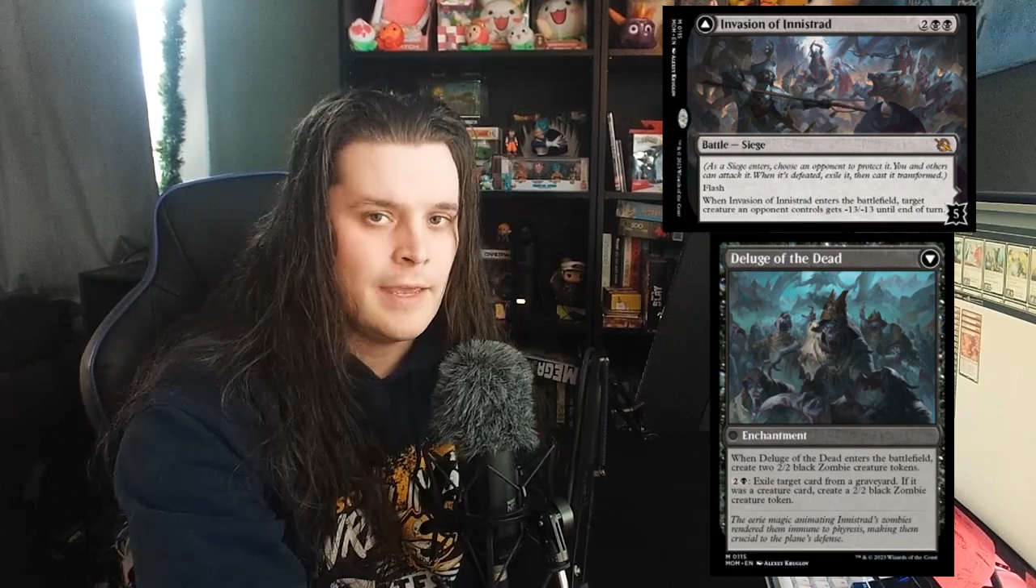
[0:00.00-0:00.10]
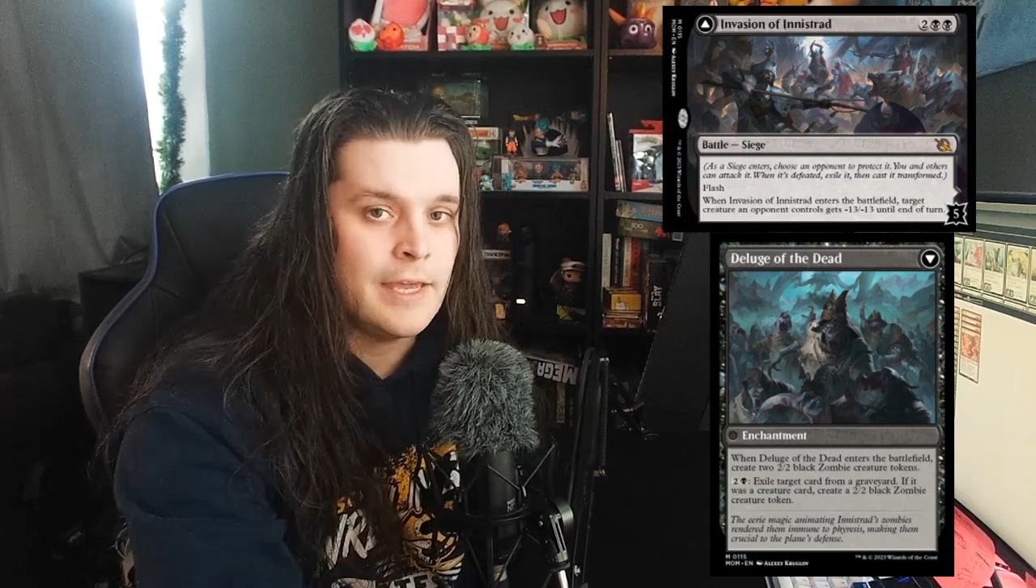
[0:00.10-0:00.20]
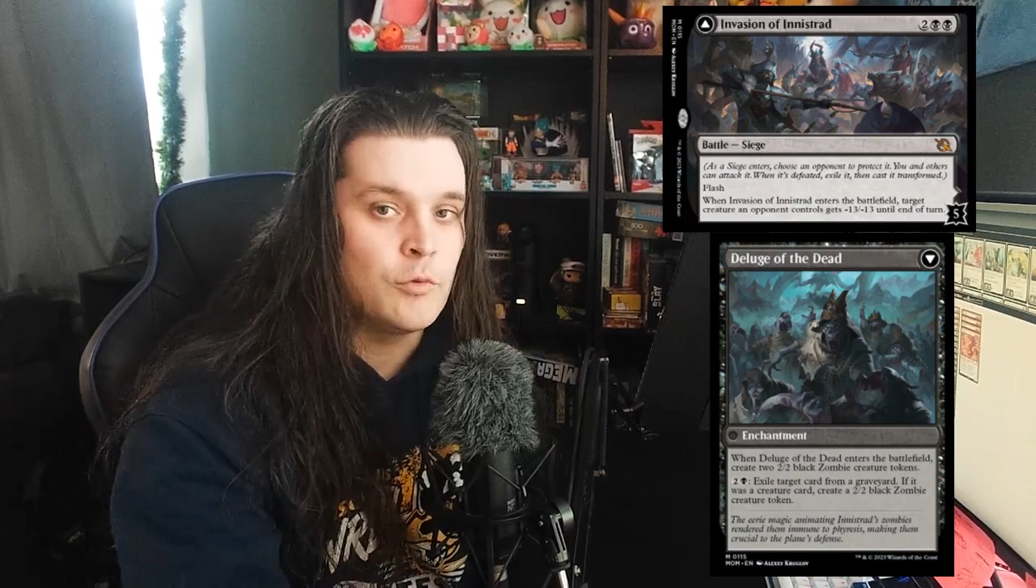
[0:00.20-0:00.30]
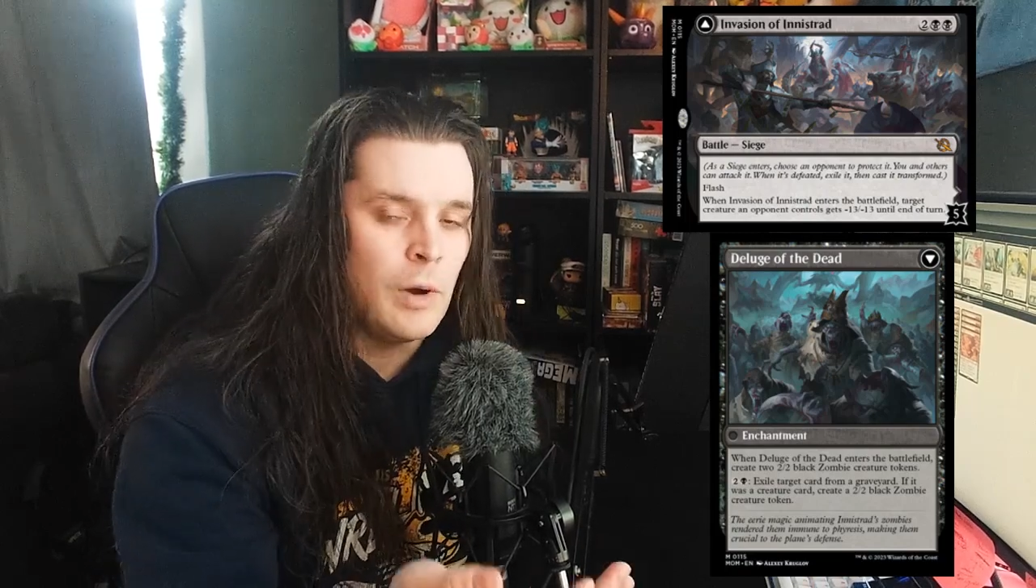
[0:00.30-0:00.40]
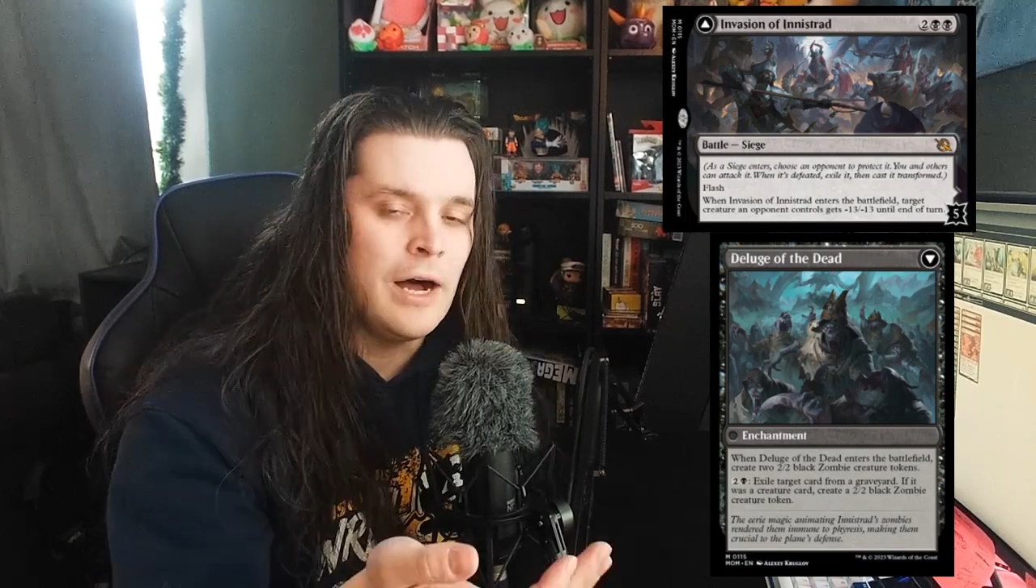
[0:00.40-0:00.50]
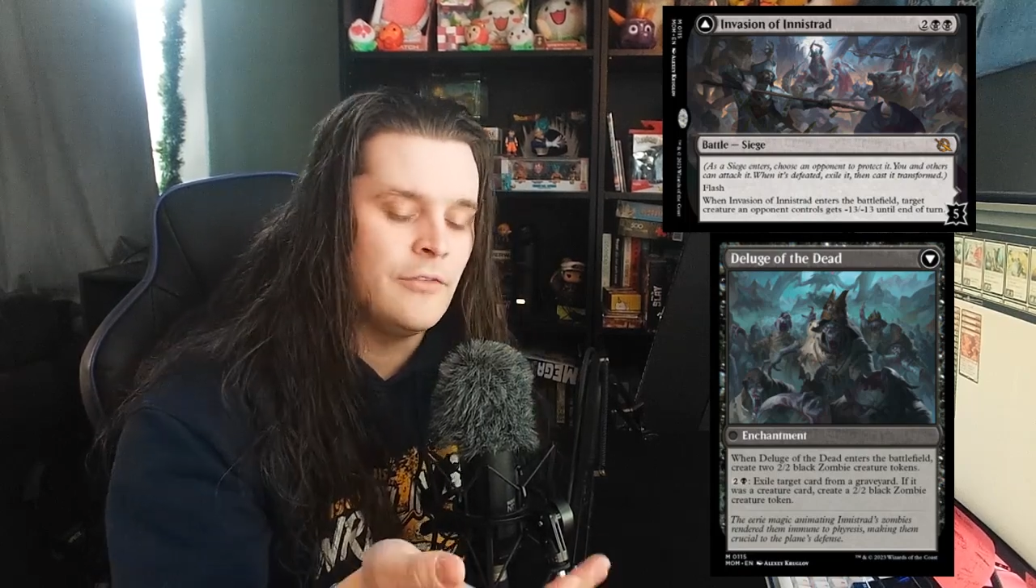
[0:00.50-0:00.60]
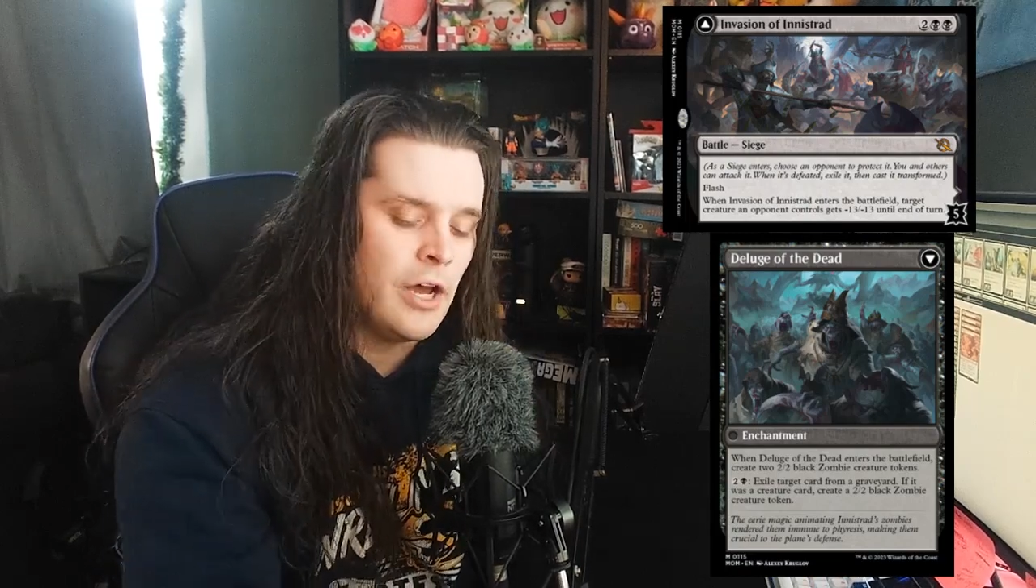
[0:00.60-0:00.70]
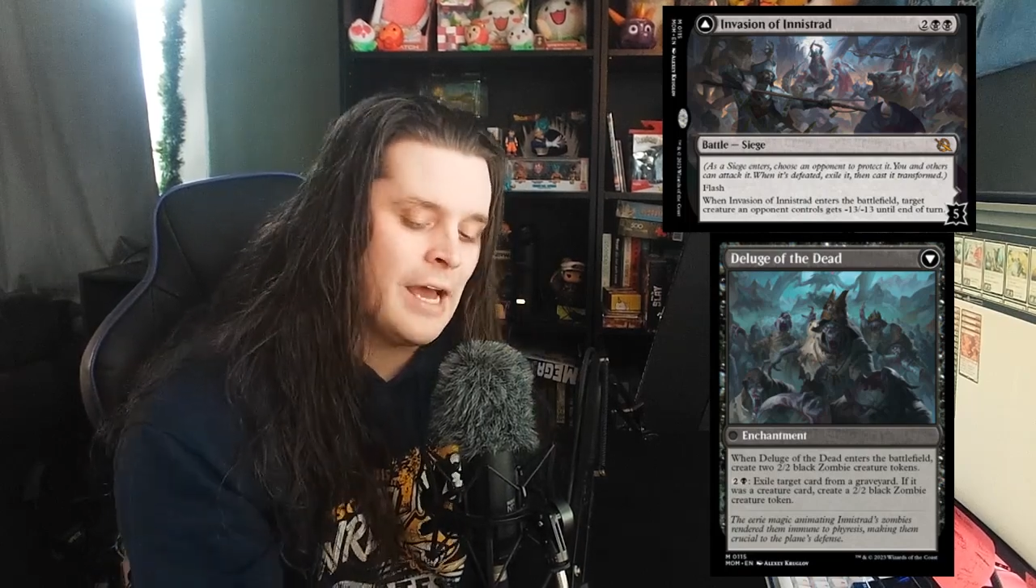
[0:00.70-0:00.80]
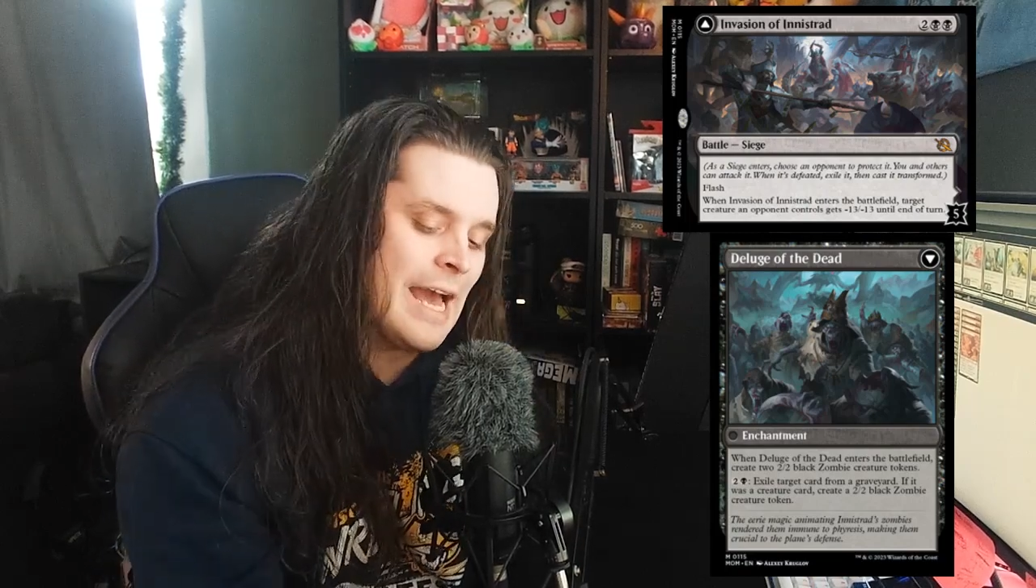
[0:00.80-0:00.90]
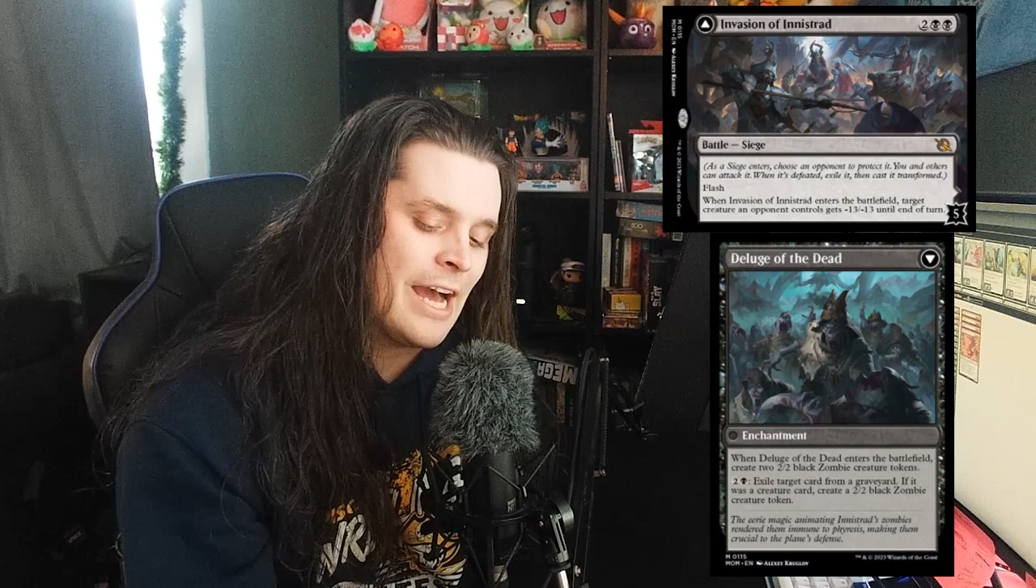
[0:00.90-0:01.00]
And while
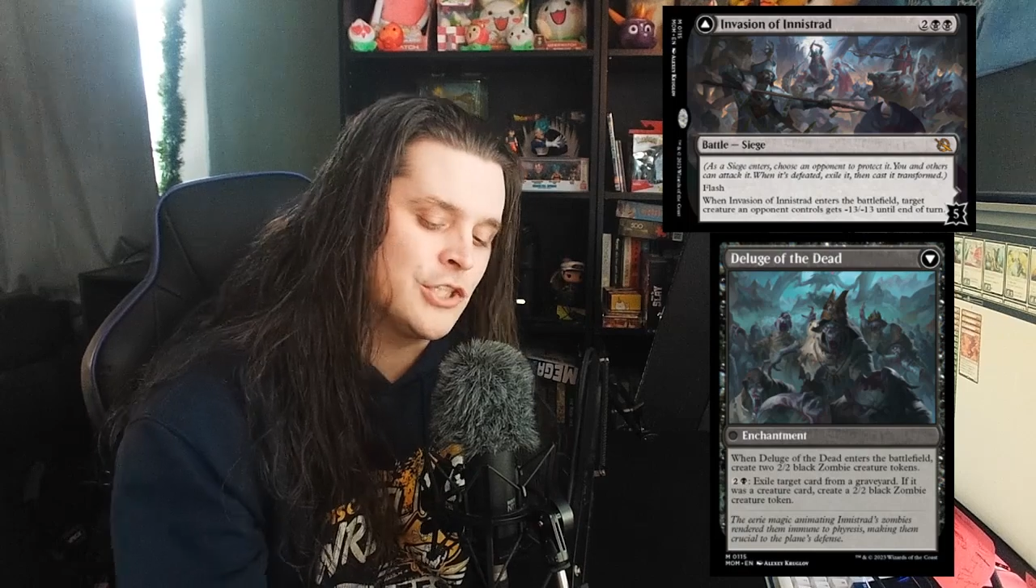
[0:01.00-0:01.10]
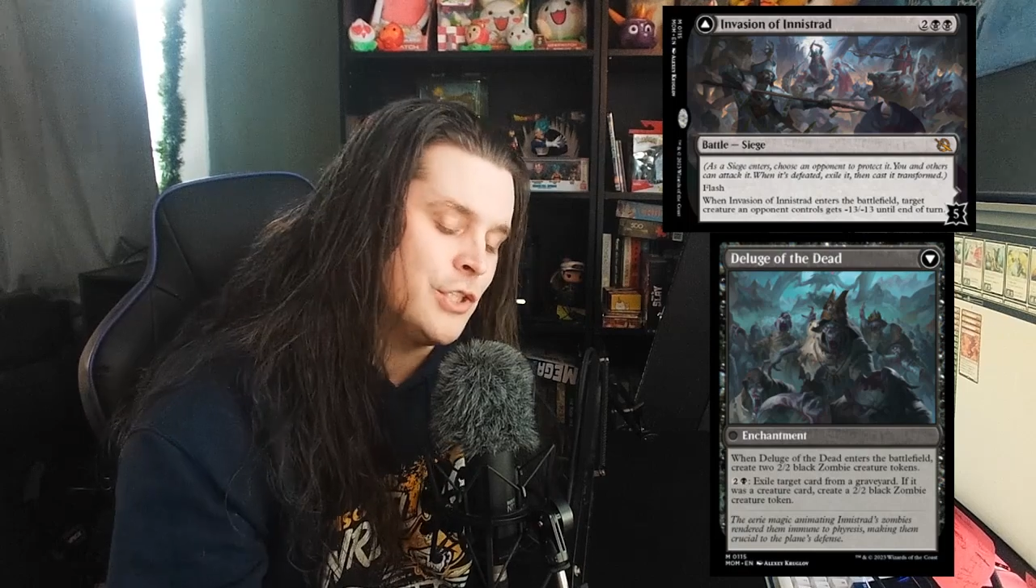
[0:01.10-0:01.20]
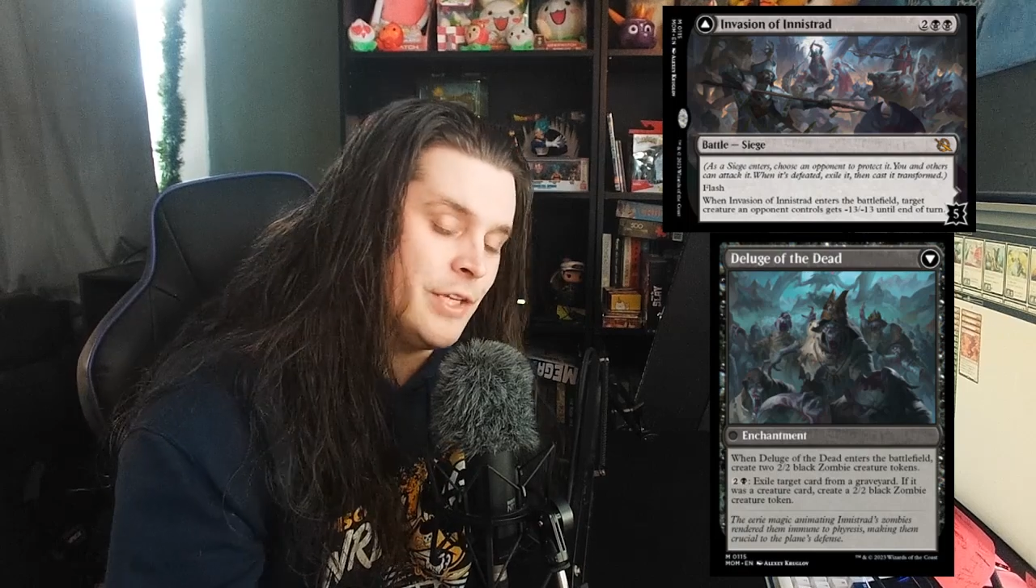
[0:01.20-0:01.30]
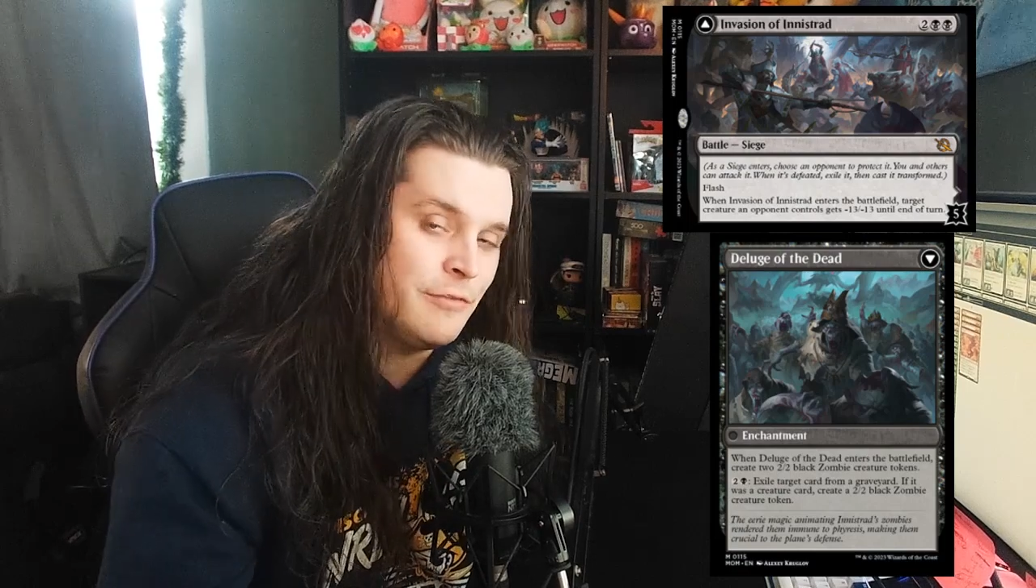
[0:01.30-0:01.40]
not actually